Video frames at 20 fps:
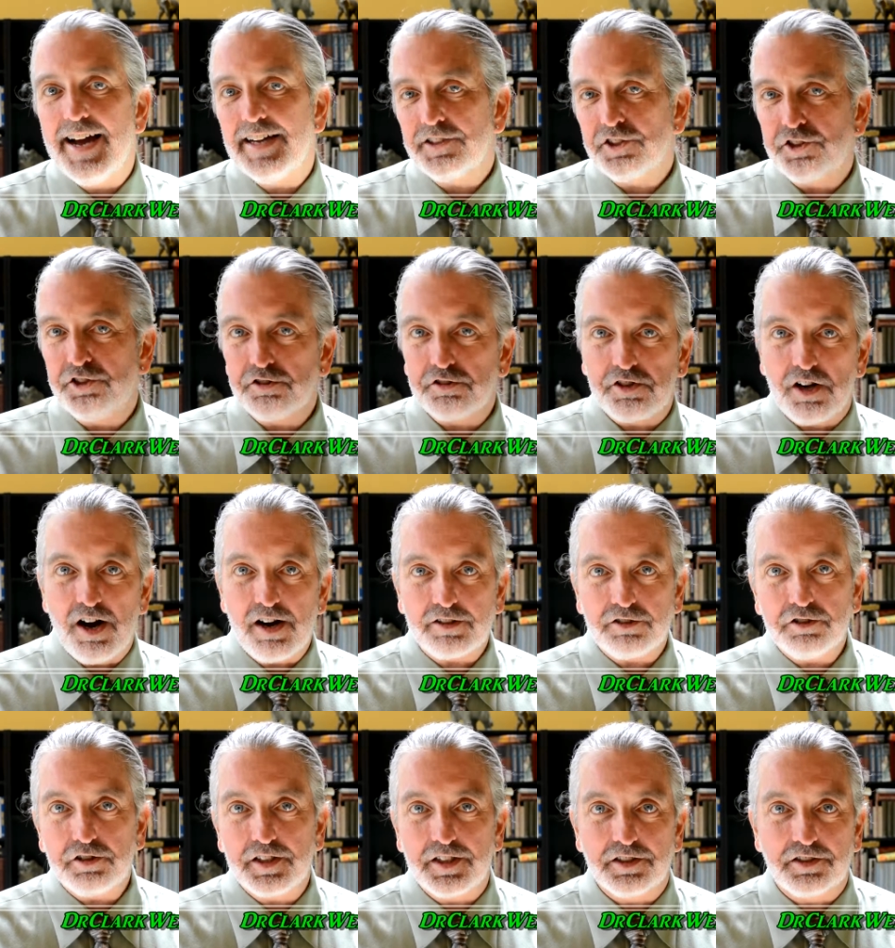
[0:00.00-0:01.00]
ask your
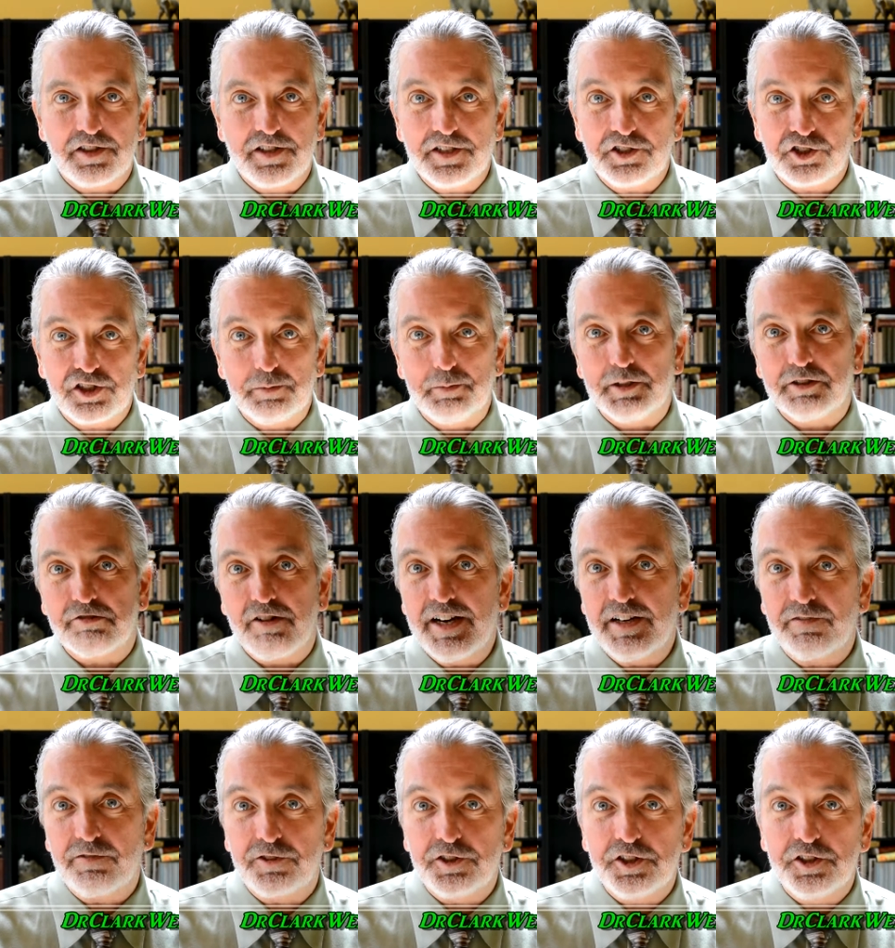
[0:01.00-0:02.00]
doctor because this could be
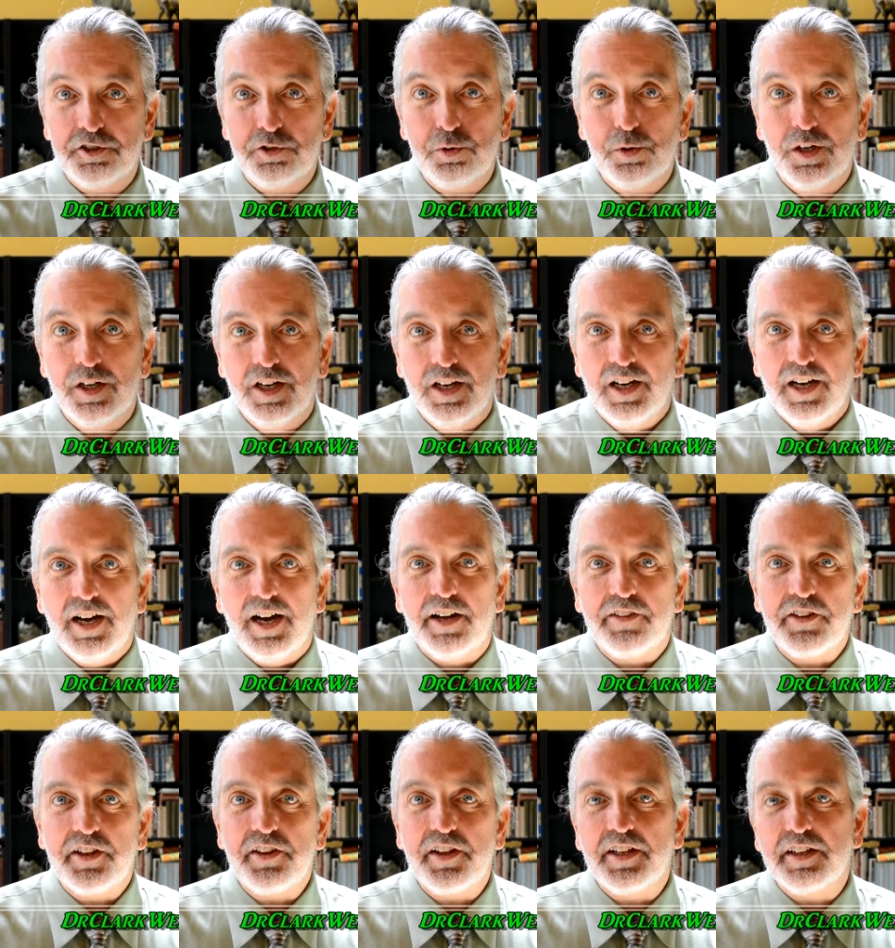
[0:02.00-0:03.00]
right for you,
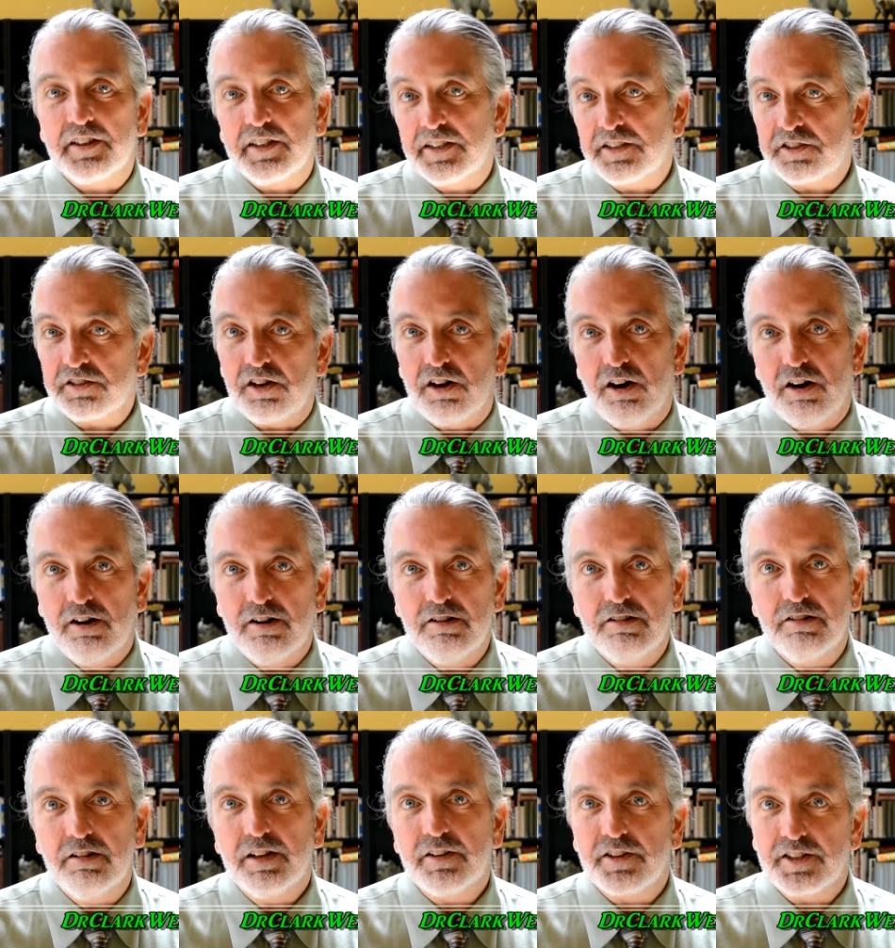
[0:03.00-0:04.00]
and then they list
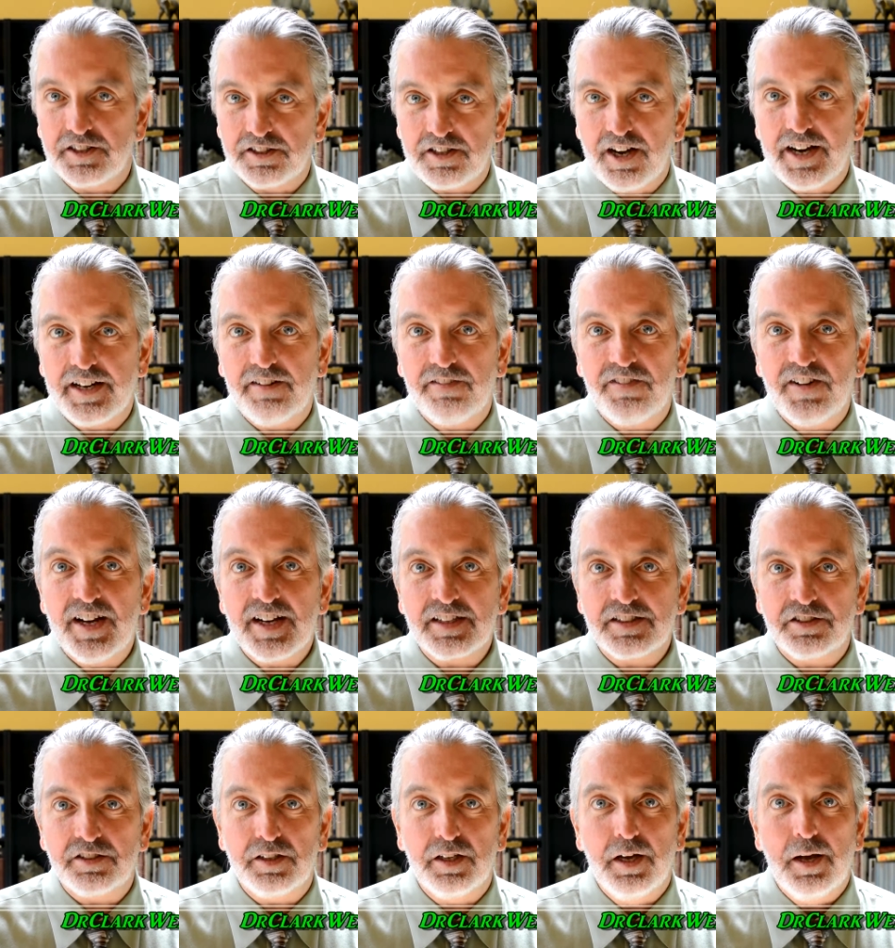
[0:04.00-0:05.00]
all the side
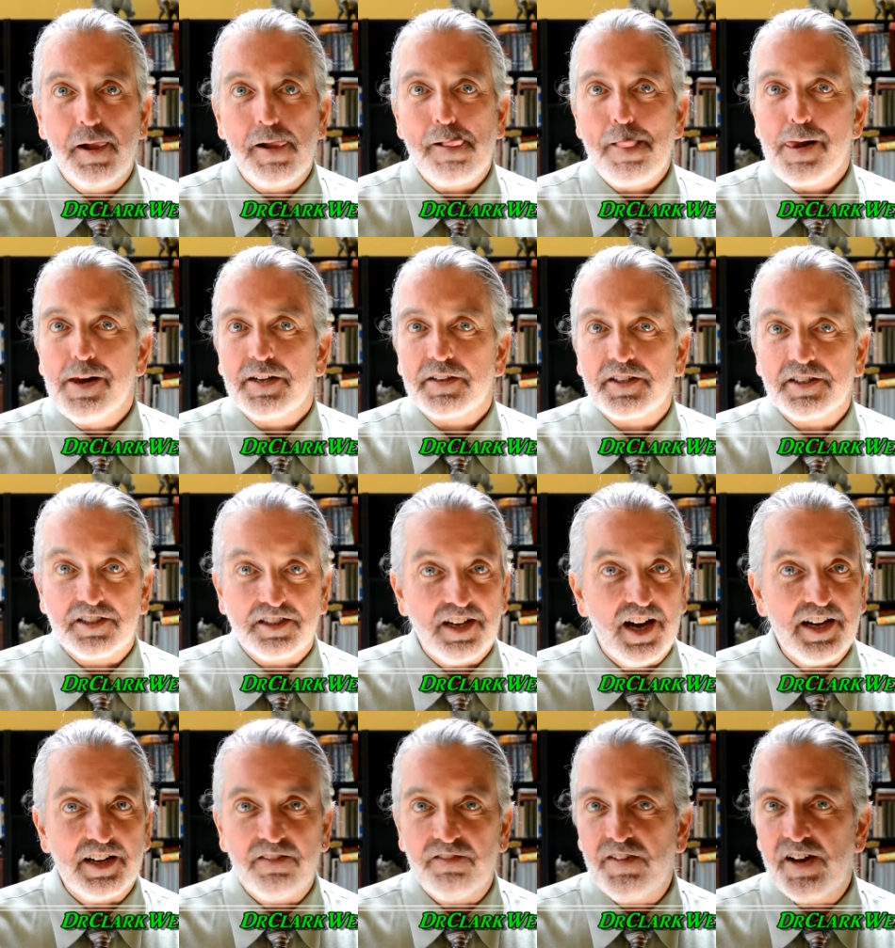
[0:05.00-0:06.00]
effects, the
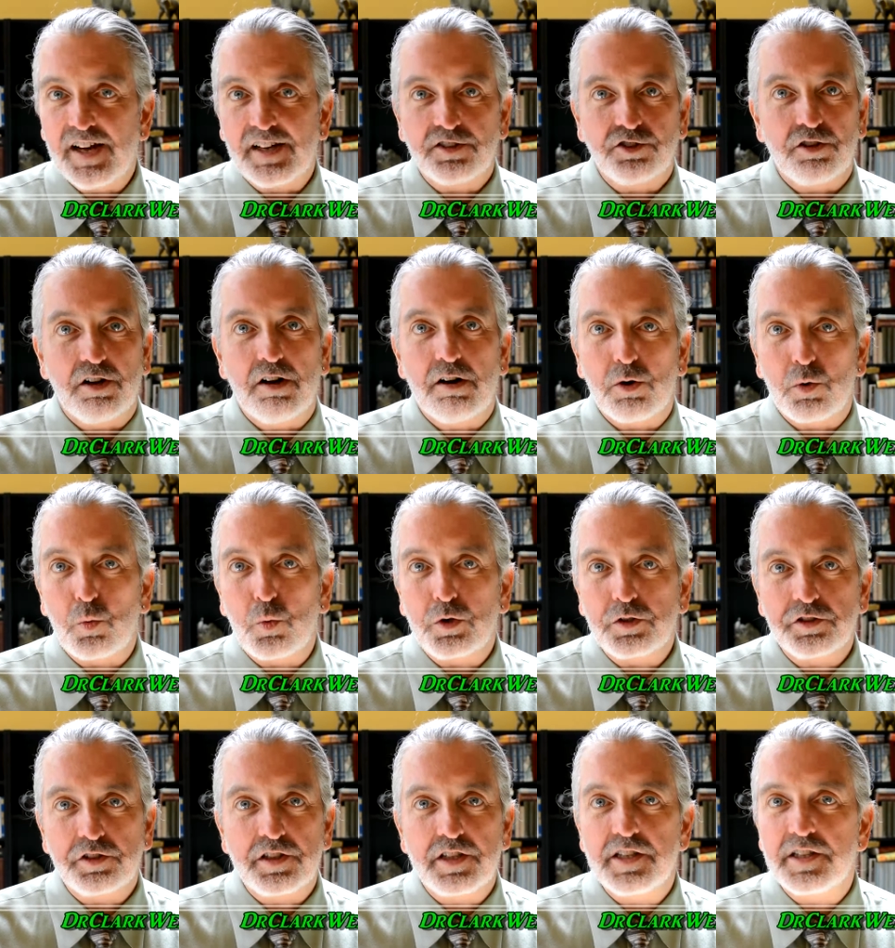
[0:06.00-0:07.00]
side effects are
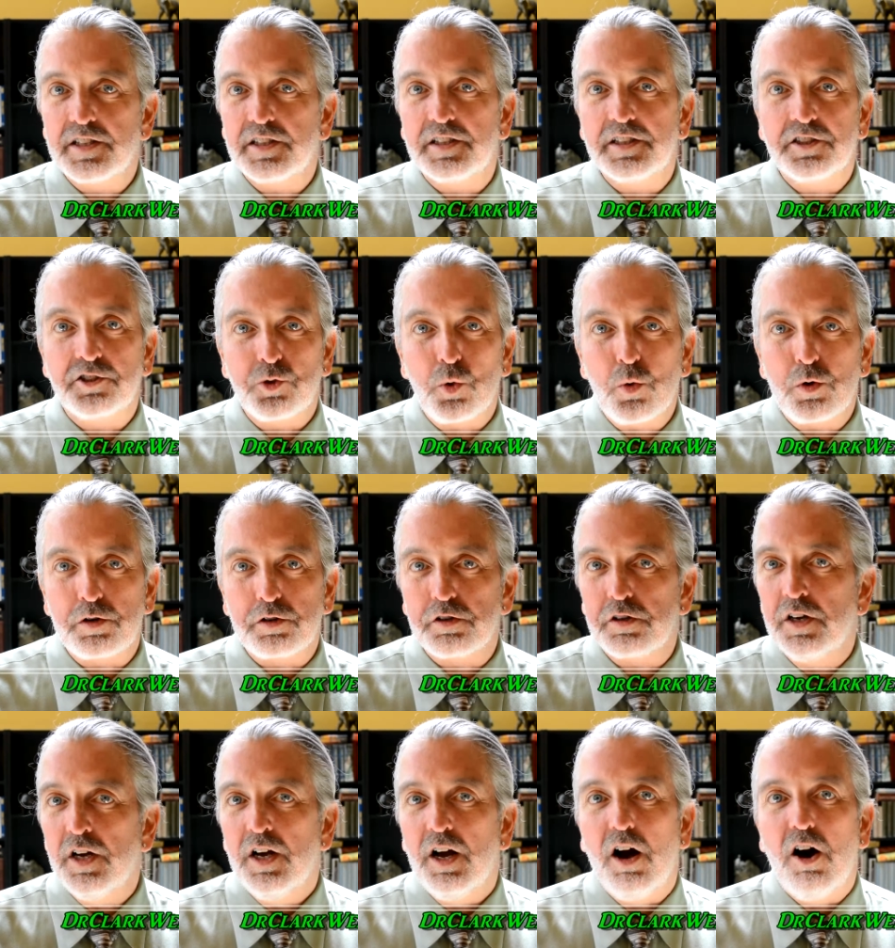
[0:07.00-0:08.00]
worse than the
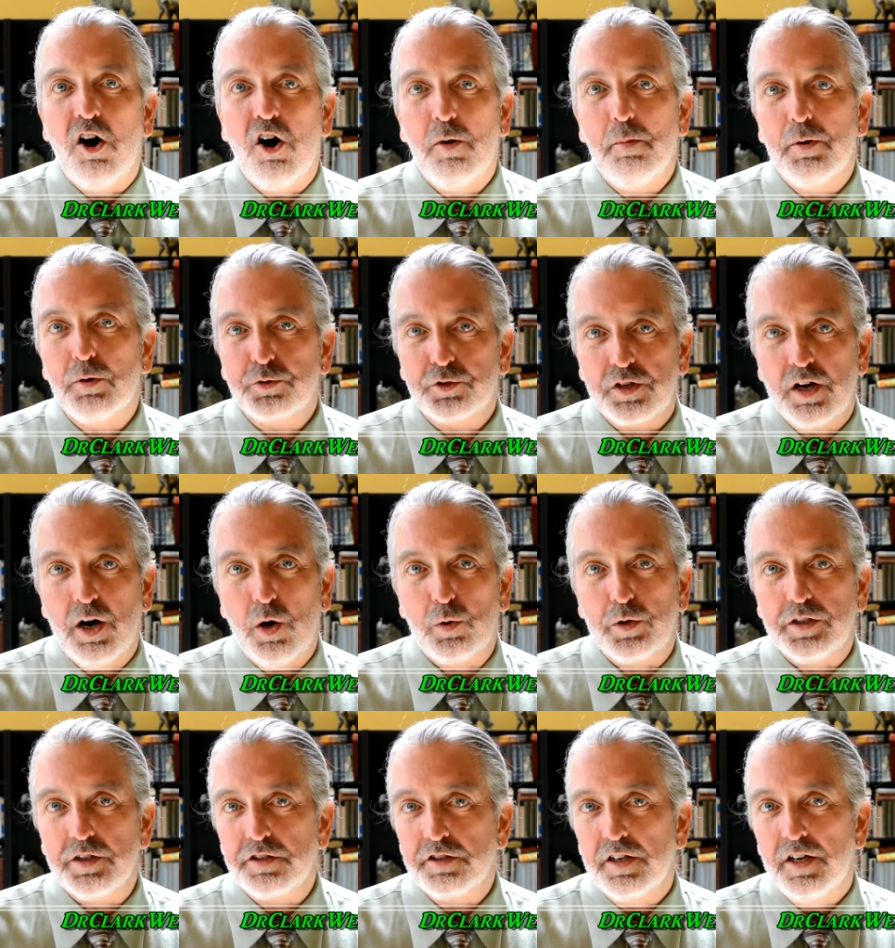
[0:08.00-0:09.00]
disorder almost
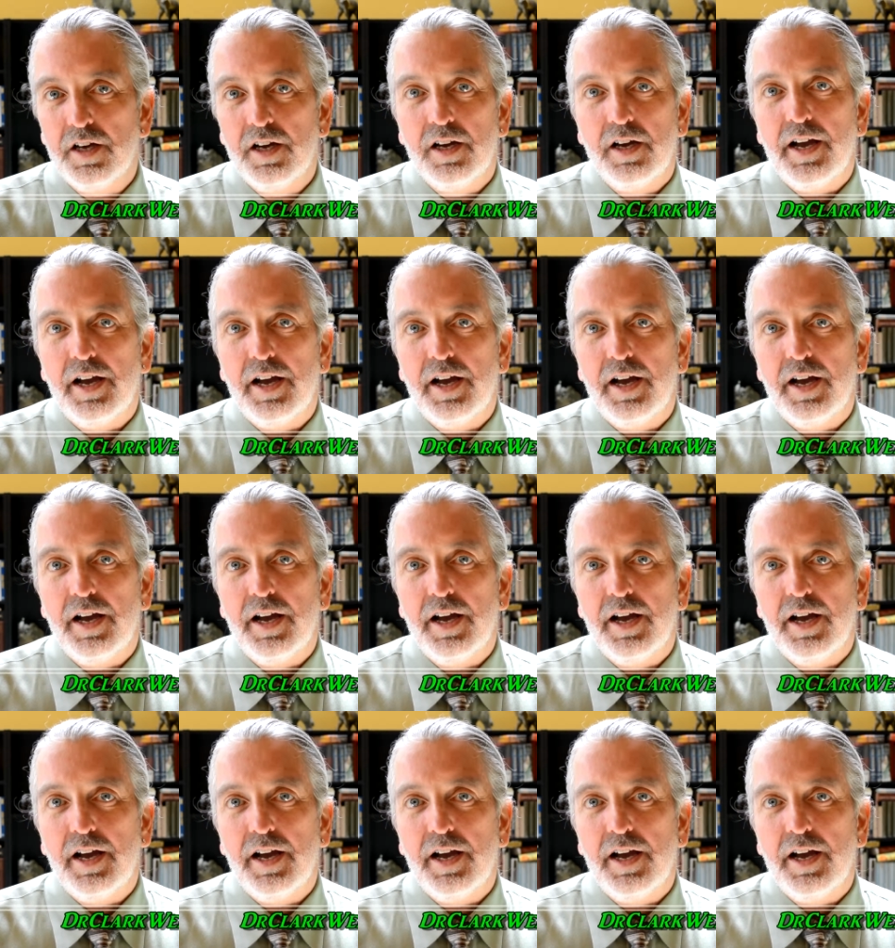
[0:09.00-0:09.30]
always.